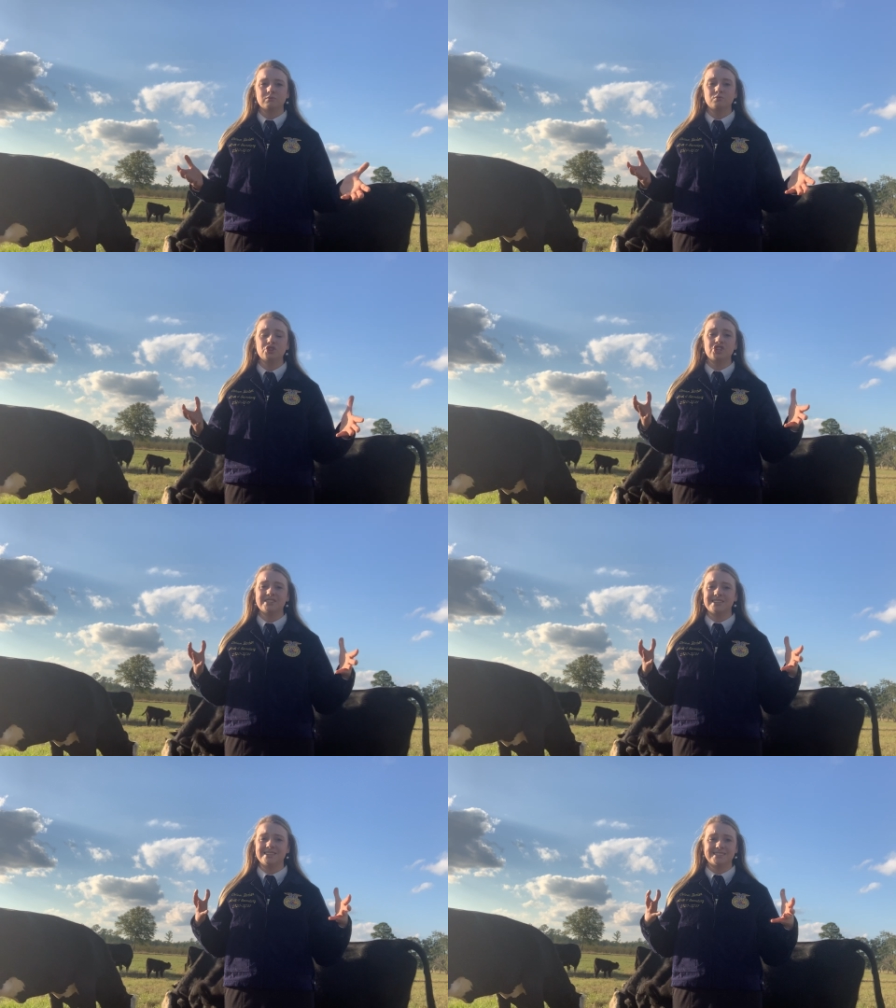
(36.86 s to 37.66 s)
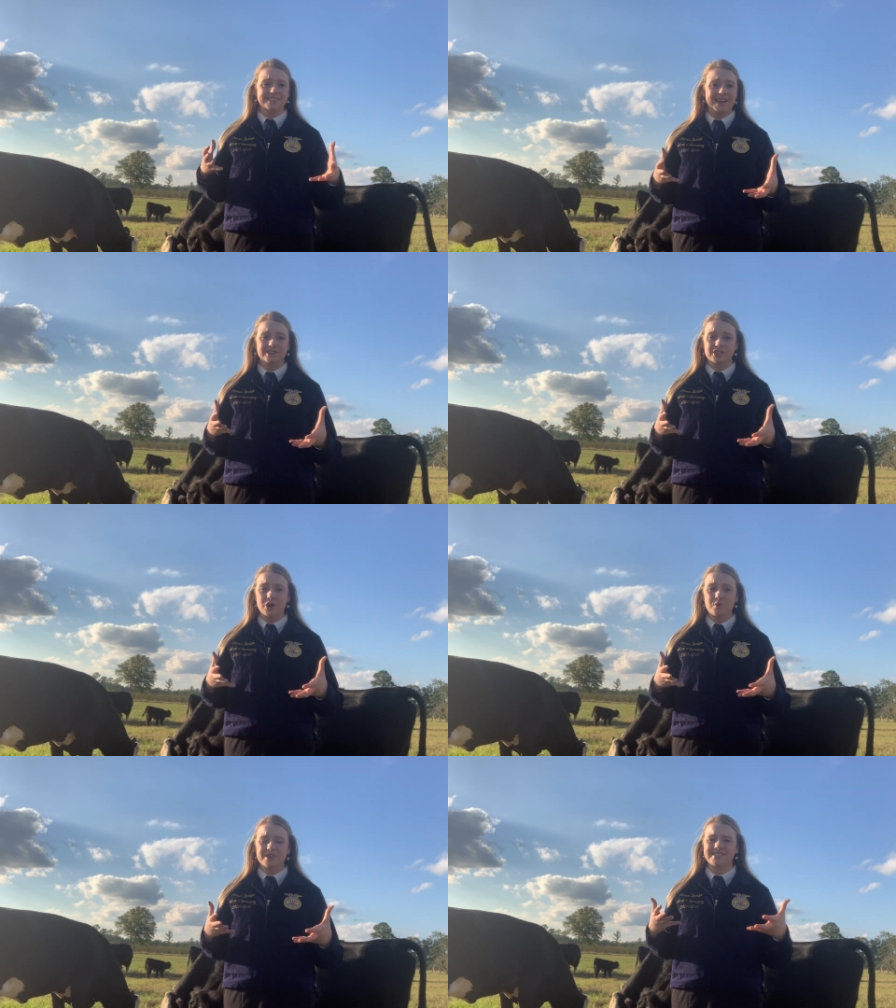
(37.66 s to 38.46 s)
which is exact. so
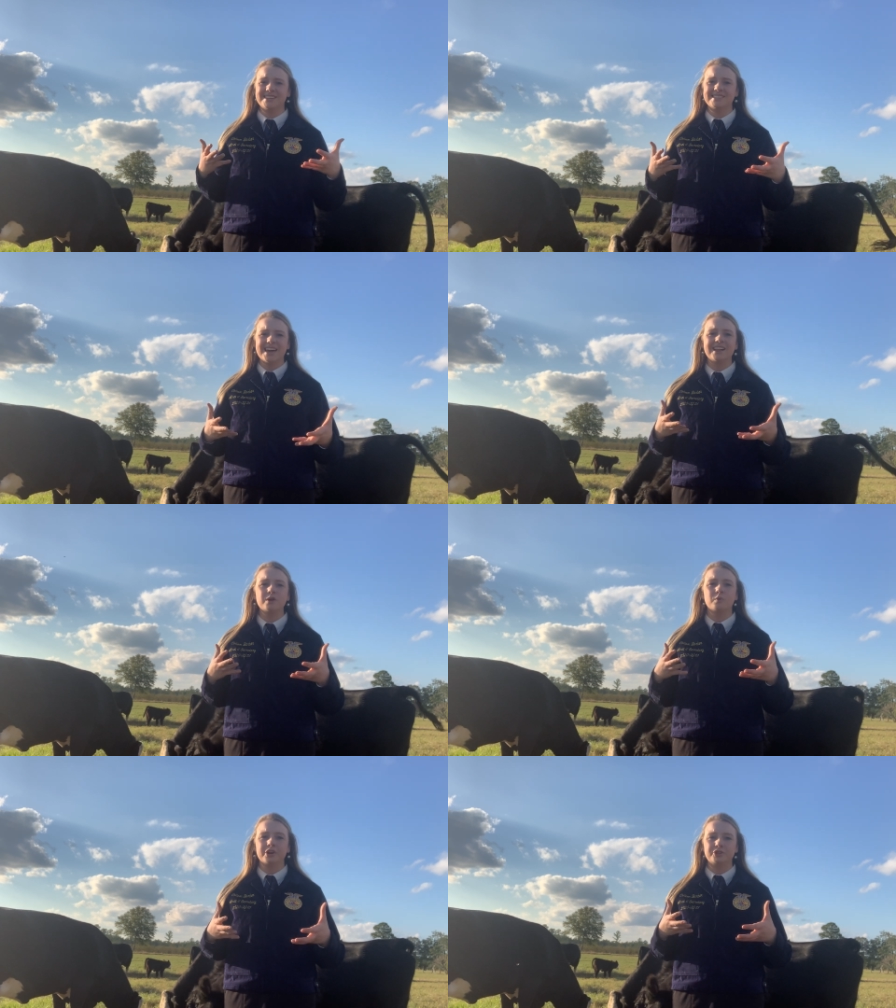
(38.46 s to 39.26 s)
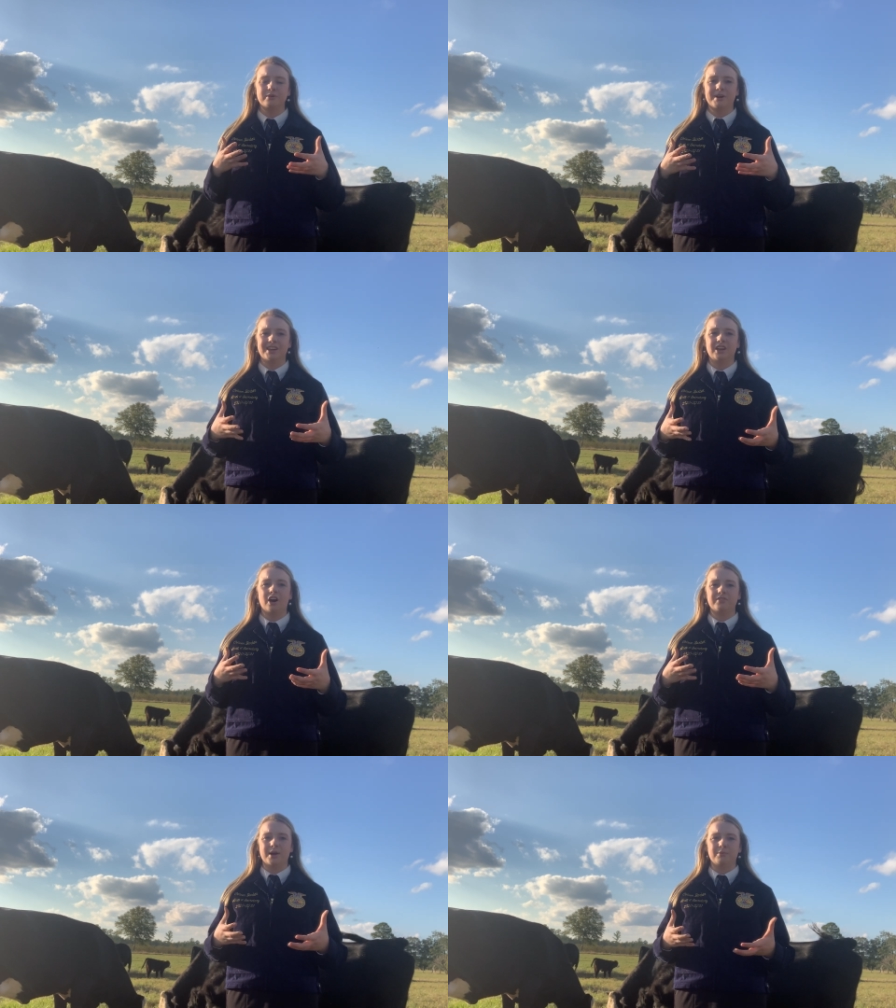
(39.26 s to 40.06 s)
it's exactly what you're making
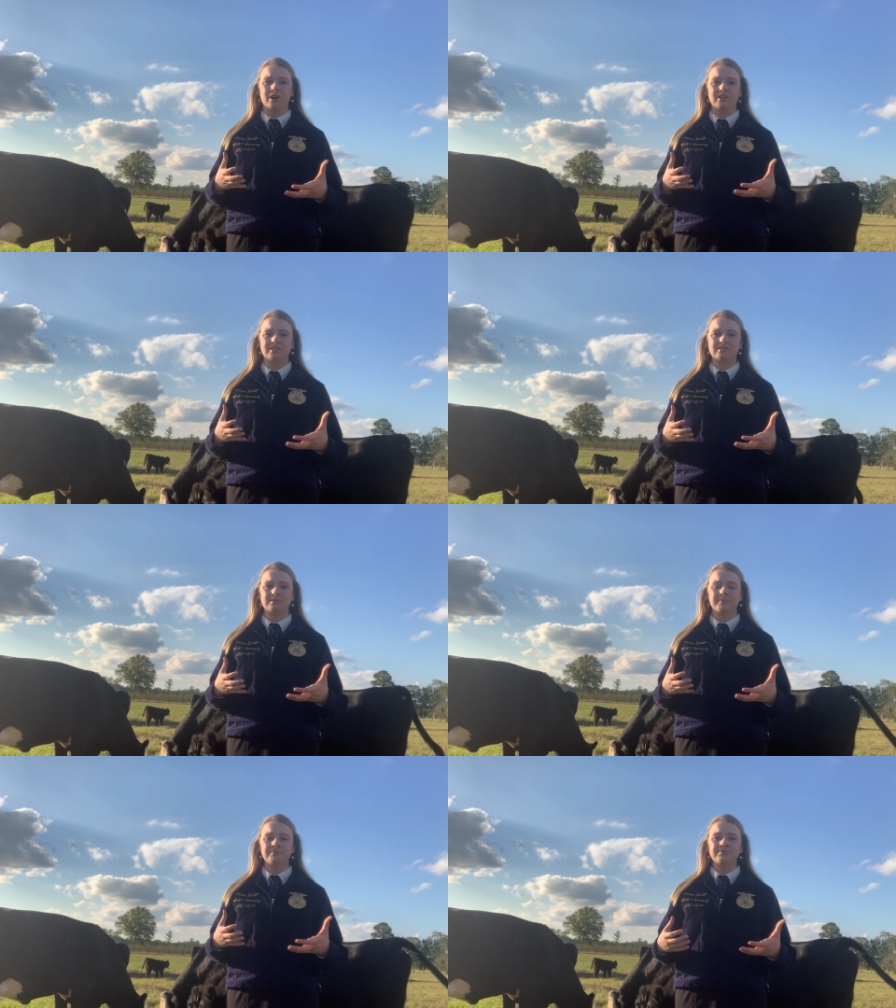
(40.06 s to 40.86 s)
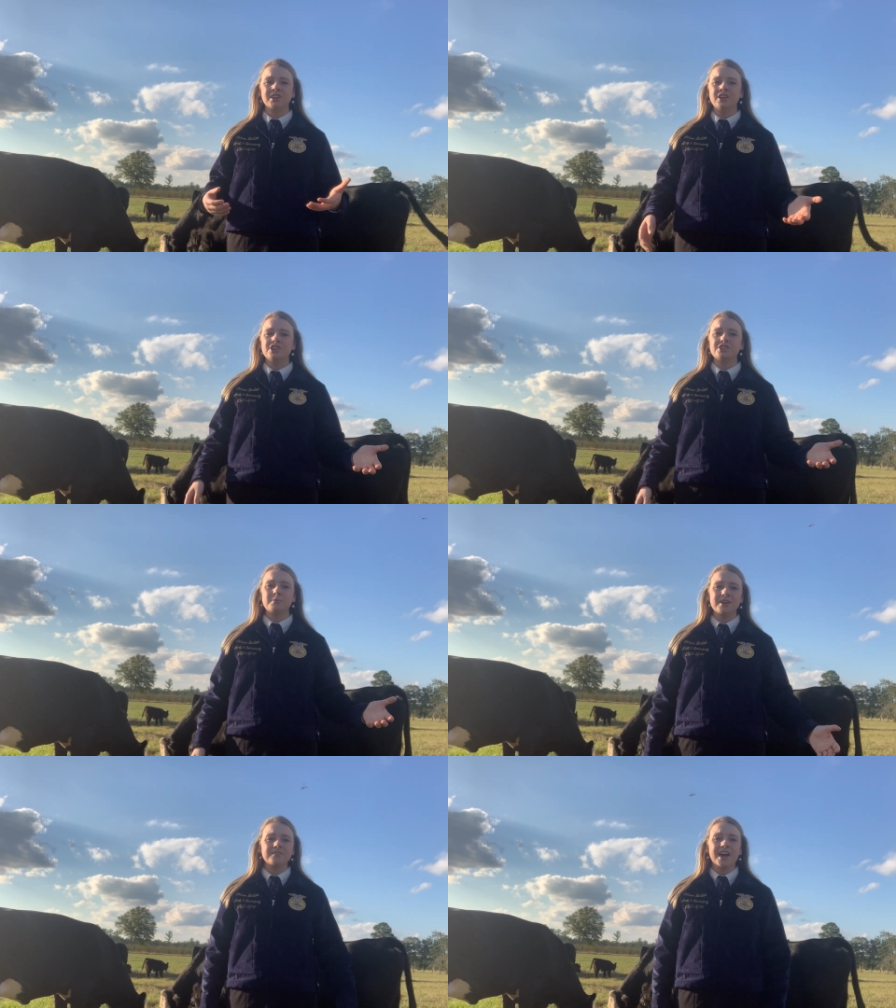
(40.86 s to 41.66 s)
off that product. So
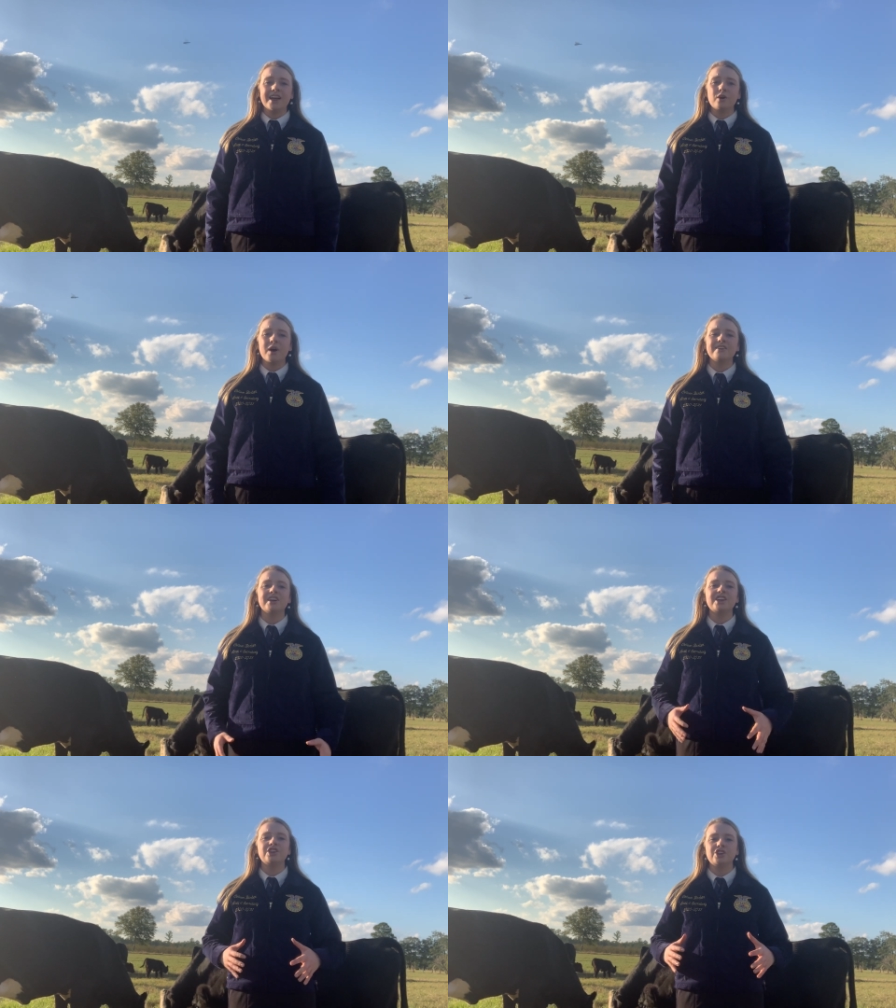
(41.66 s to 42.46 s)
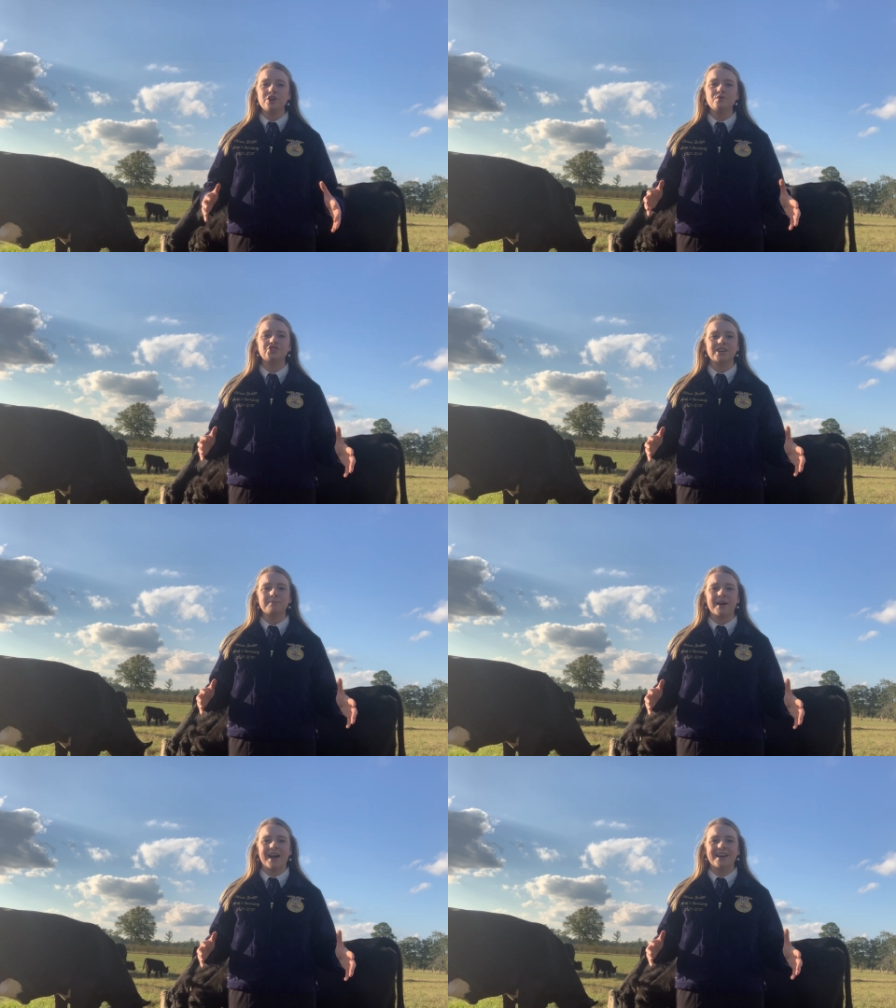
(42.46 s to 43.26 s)
beef cattle have a huge
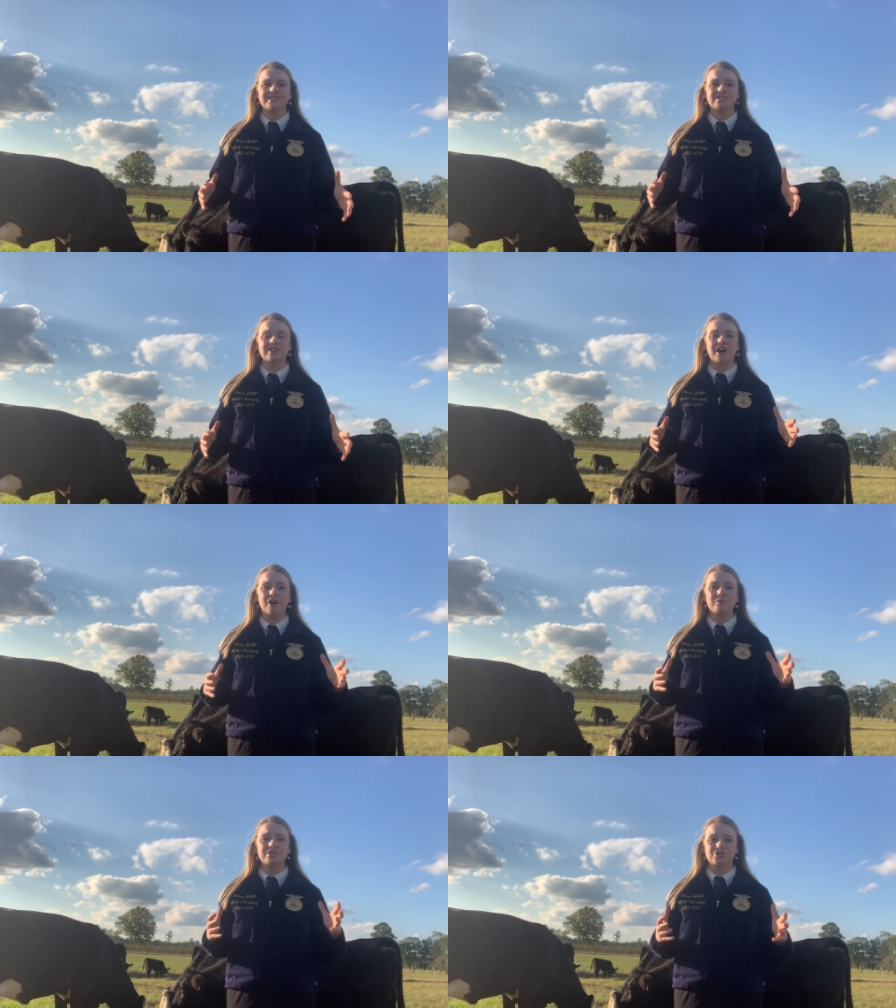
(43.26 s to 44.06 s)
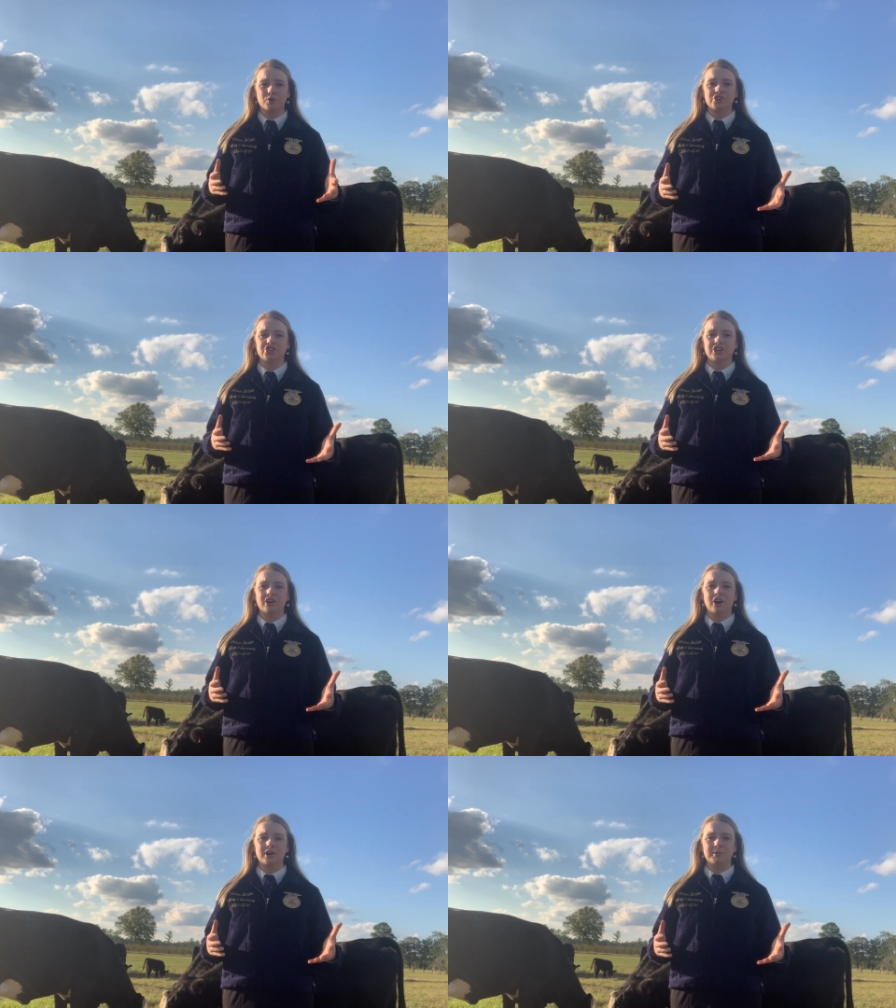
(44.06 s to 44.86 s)
impact on the Georgia
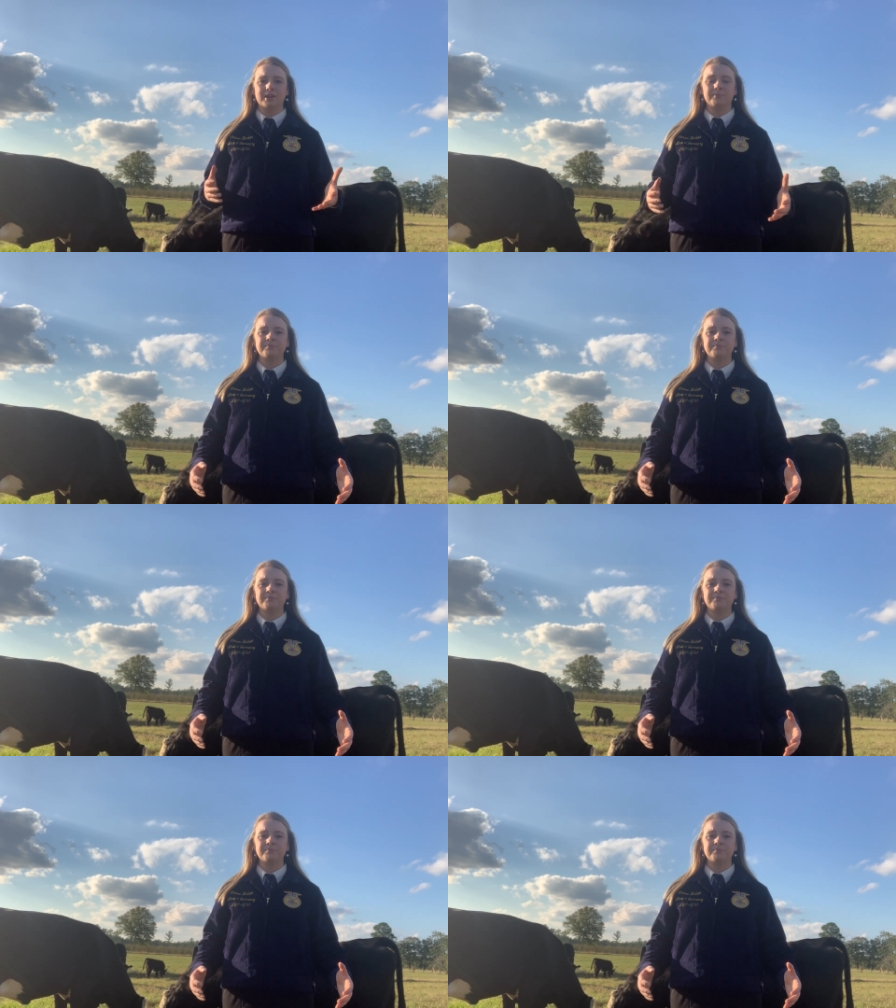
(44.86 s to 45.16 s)
economy.